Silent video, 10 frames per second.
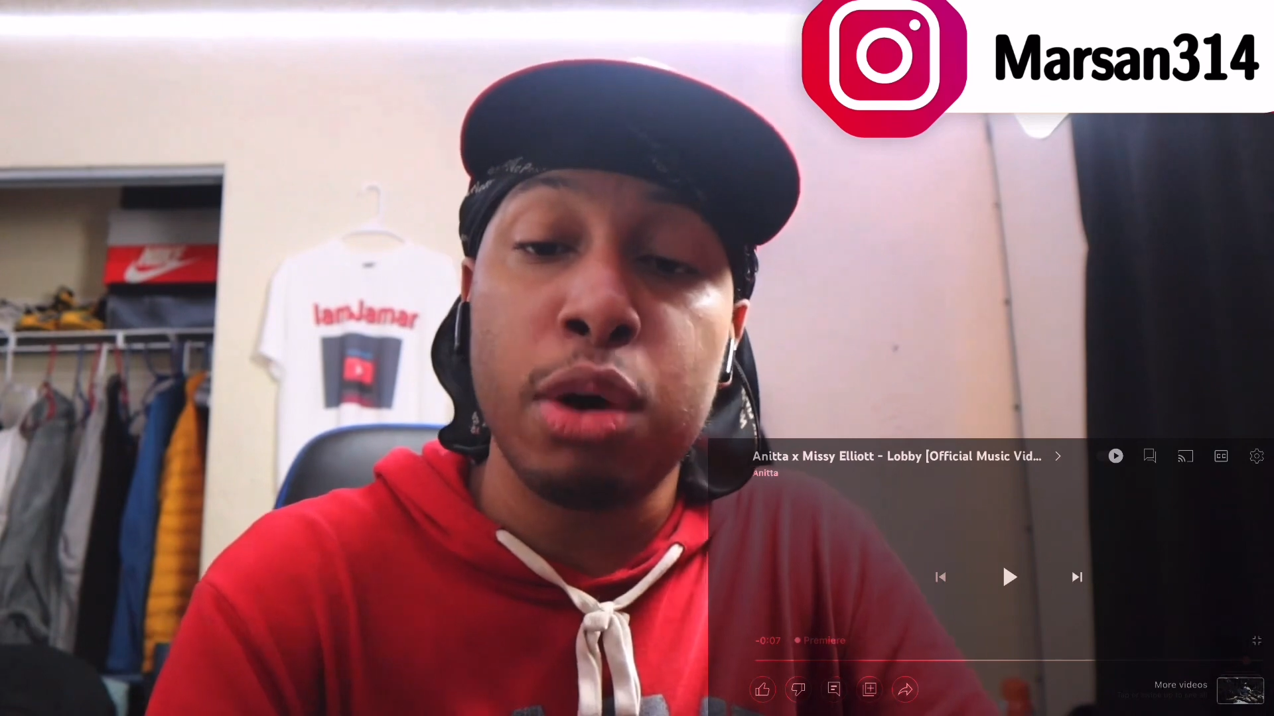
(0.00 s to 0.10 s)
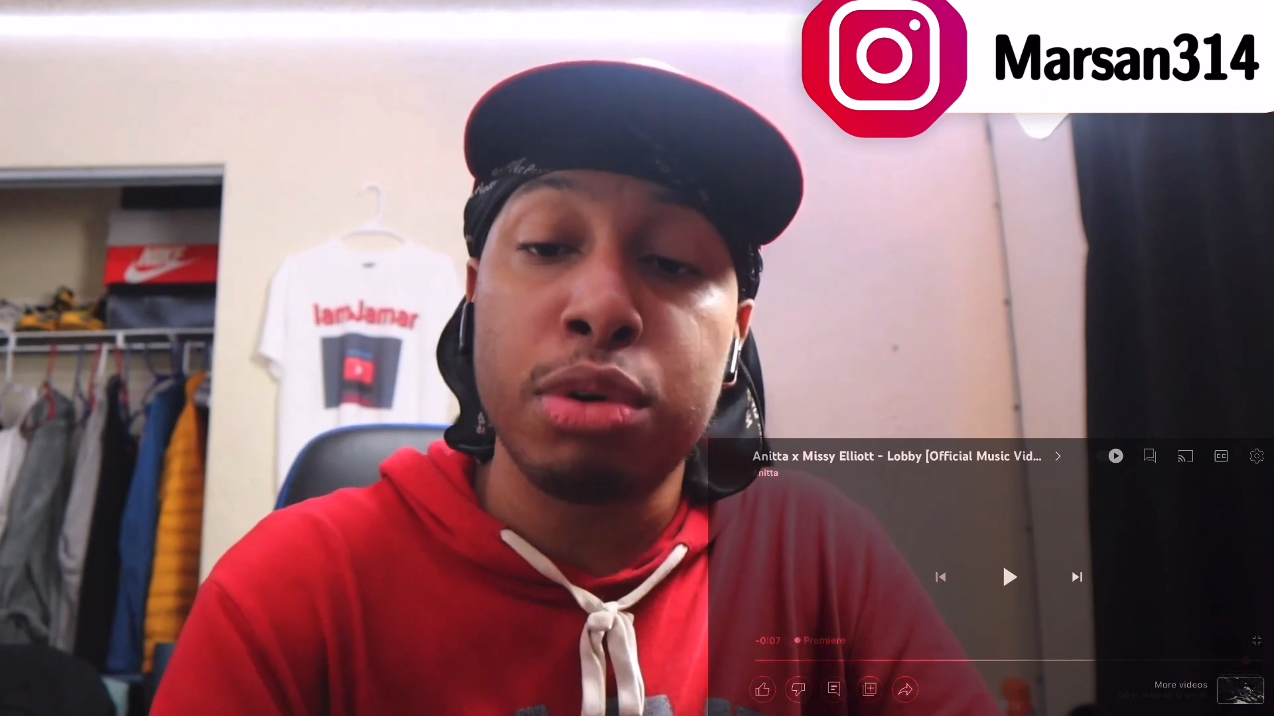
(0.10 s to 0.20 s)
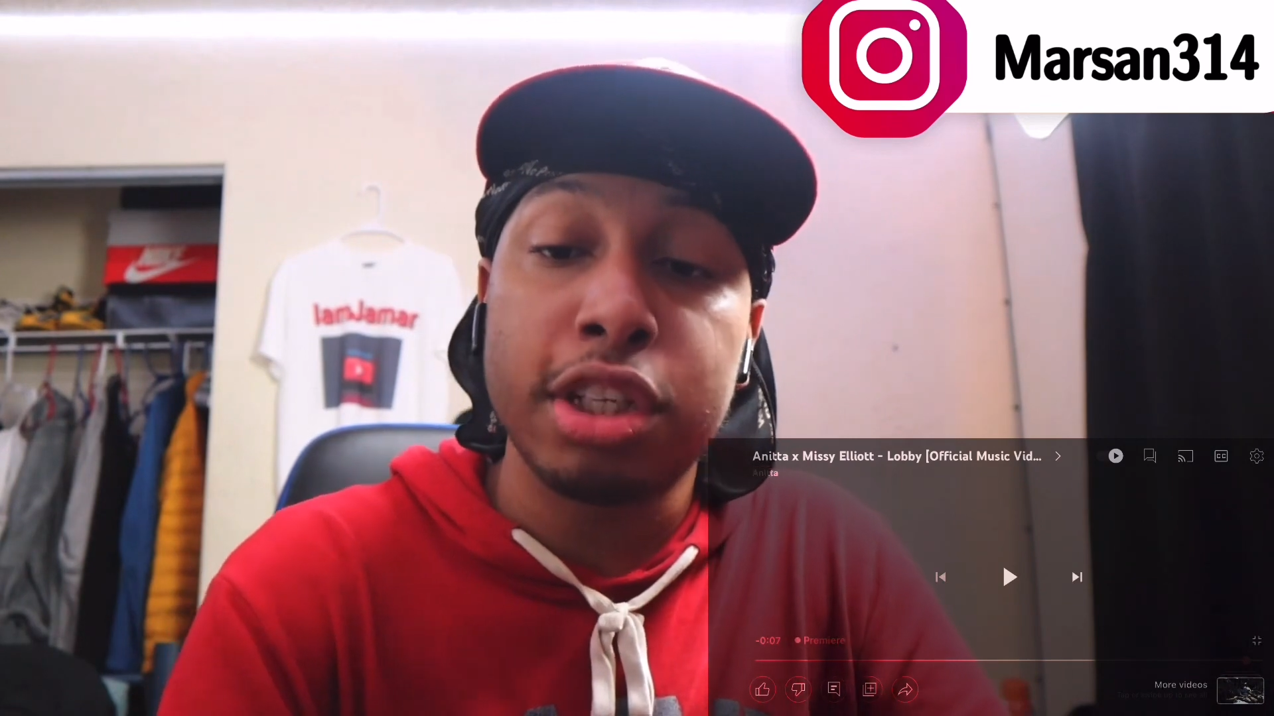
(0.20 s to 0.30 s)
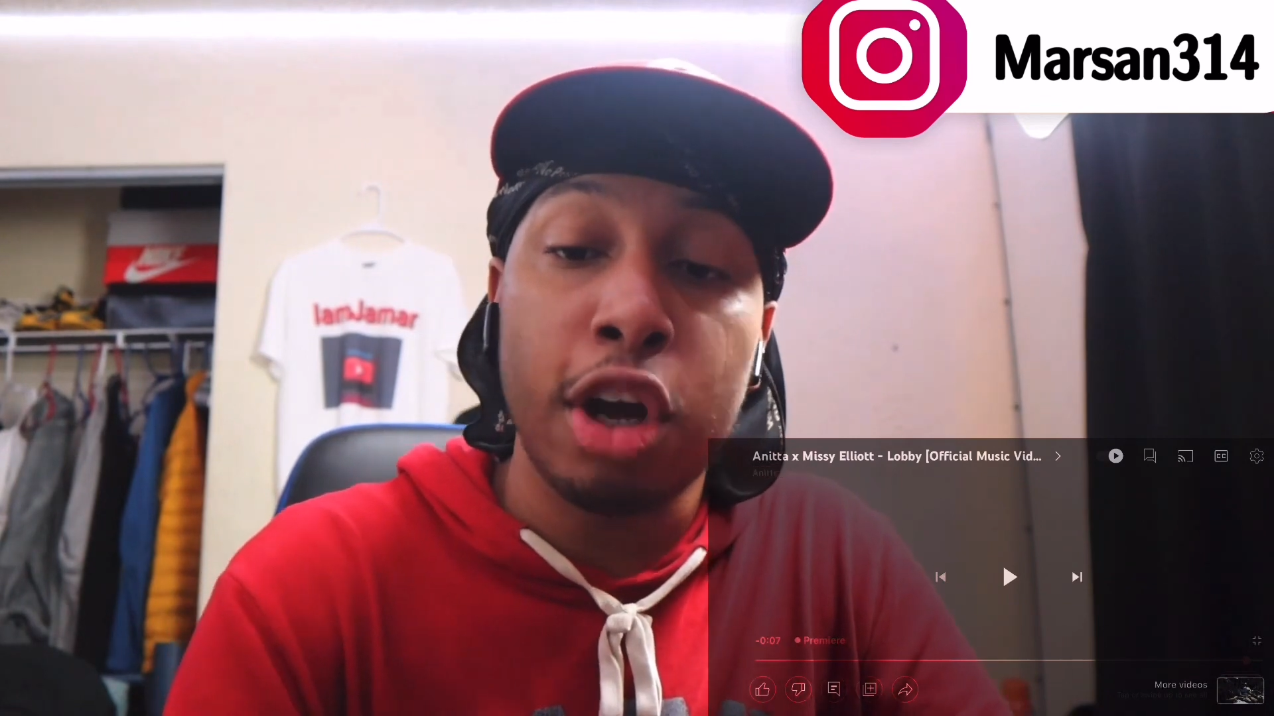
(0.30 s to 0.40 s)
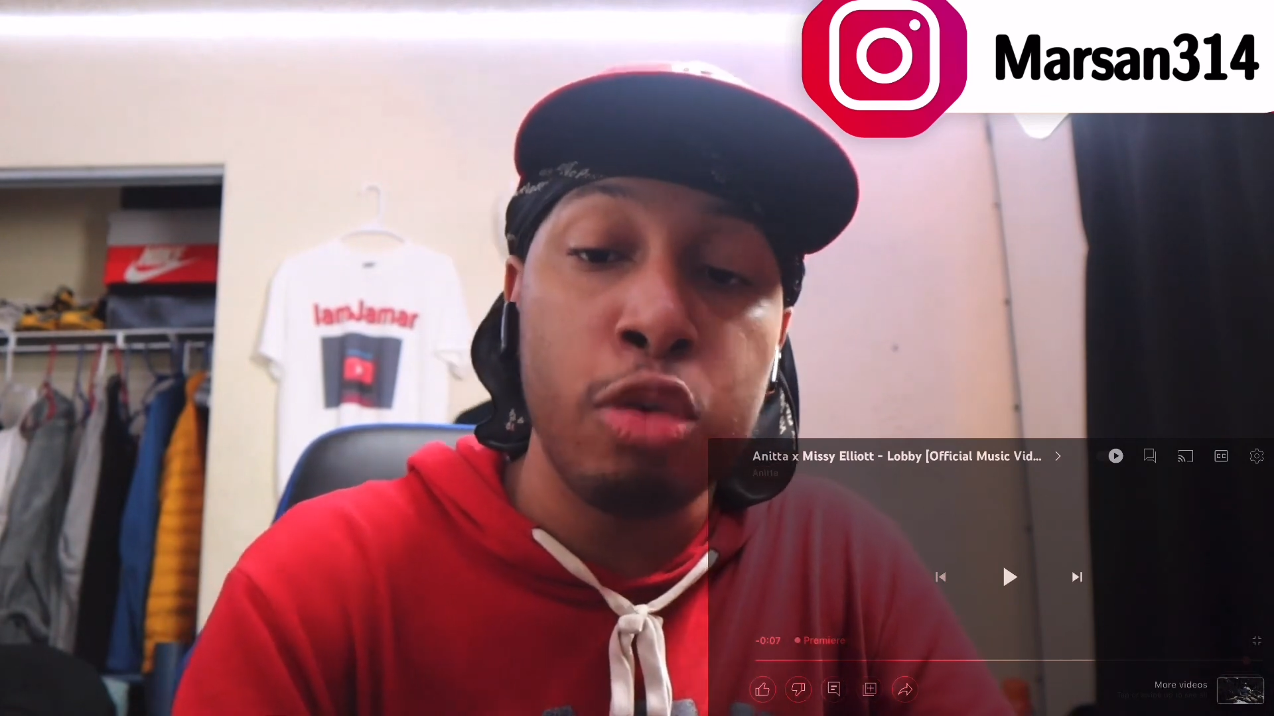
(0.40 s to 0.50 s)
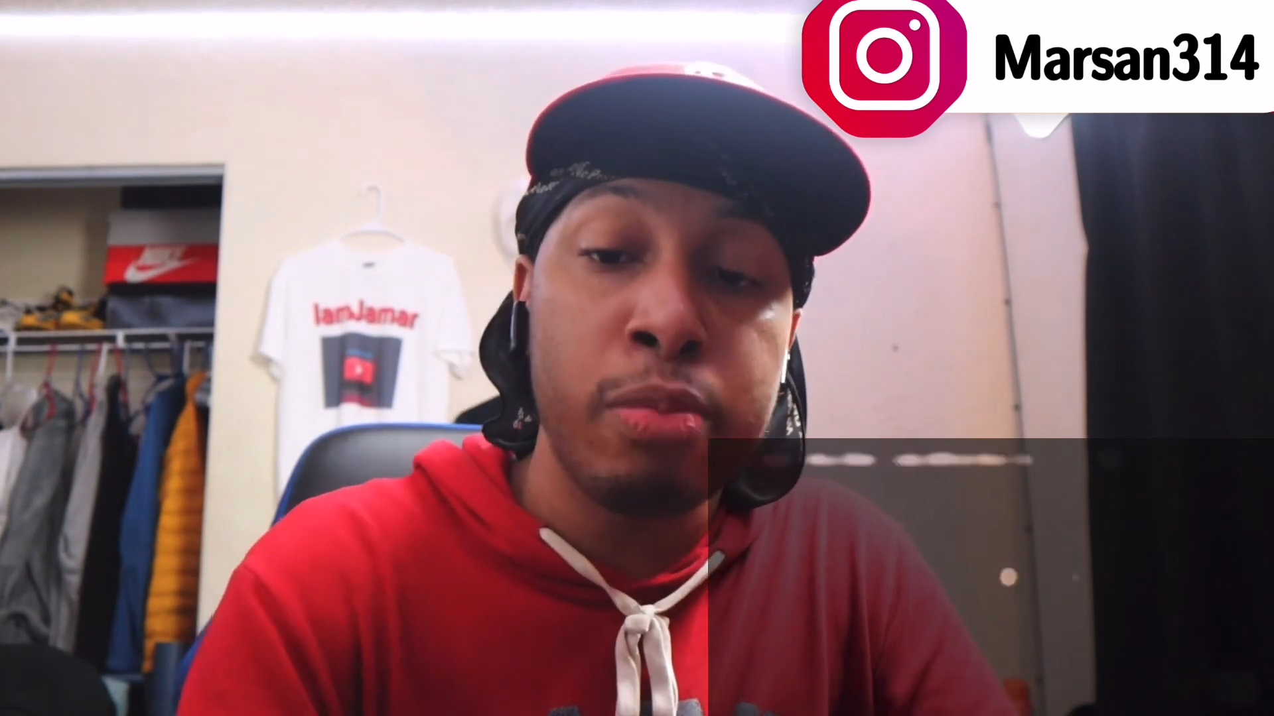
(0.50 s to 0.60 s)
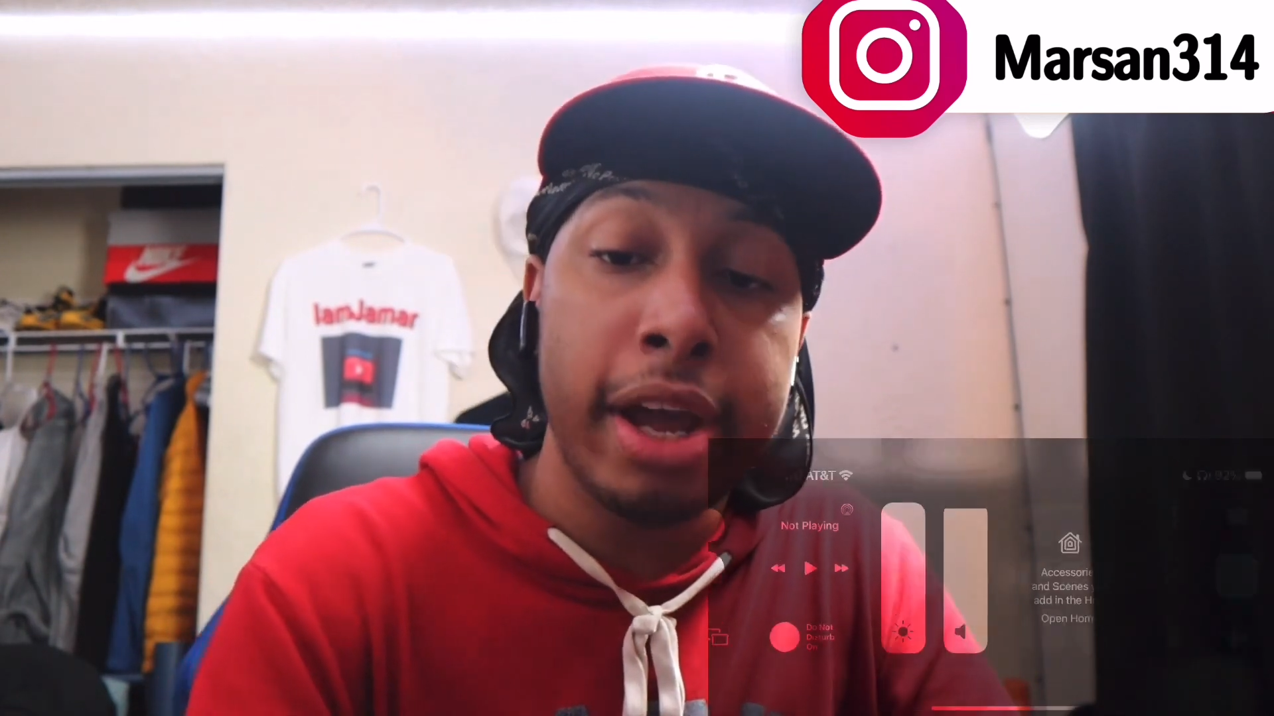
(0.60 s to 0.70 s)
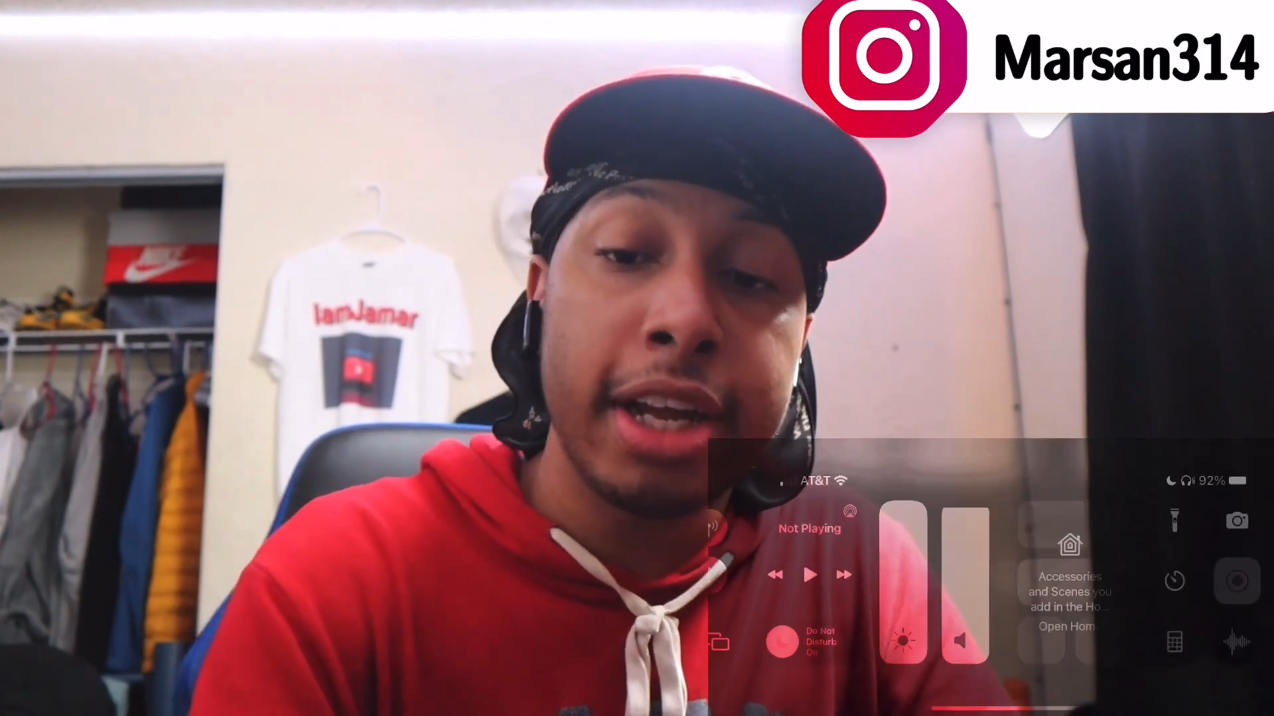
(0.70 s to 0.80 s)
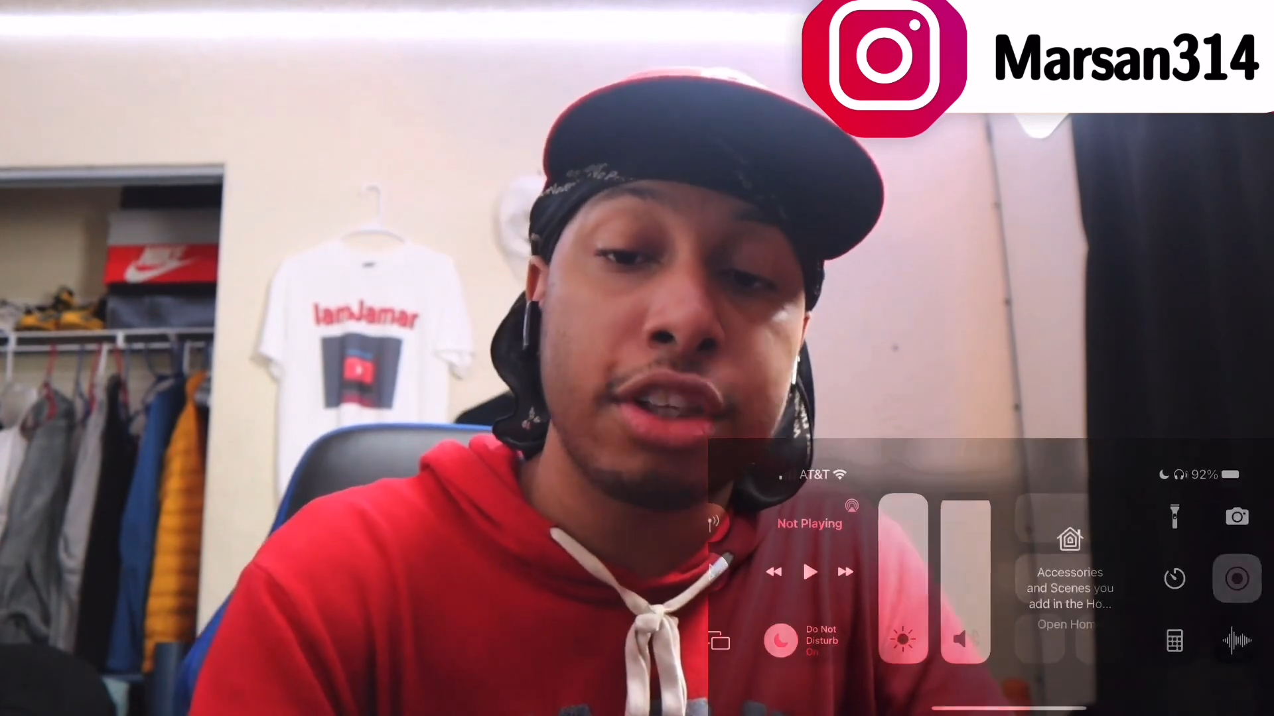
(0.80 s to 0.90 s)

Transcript: It was dope, man.